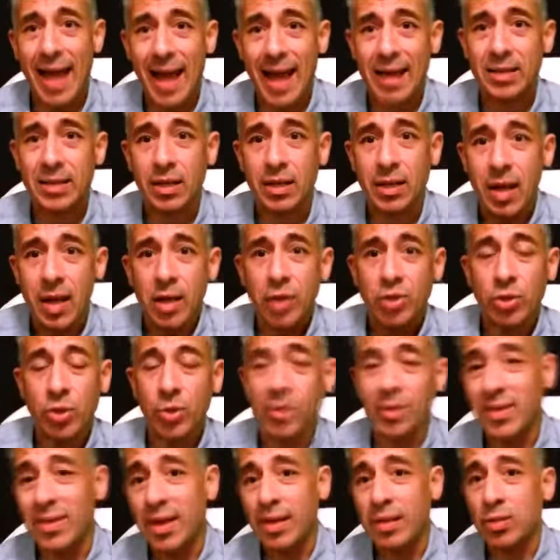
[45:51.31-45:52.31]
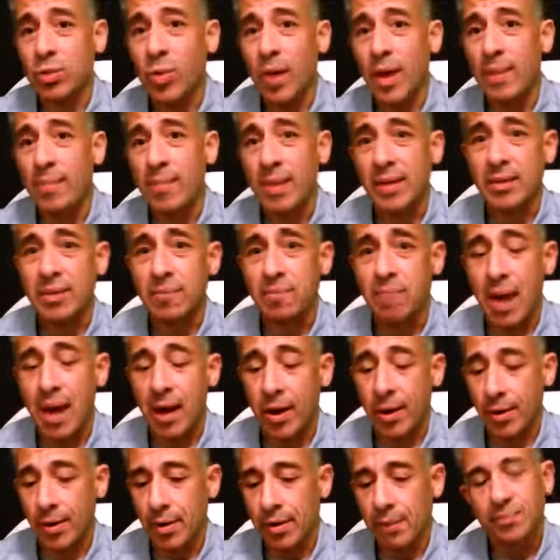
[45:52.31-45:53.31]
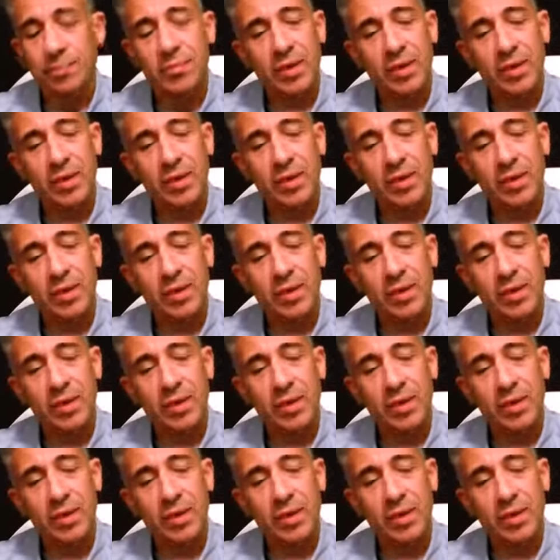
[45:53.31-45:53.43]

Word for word: Excellent. Do it this way. It makes it better.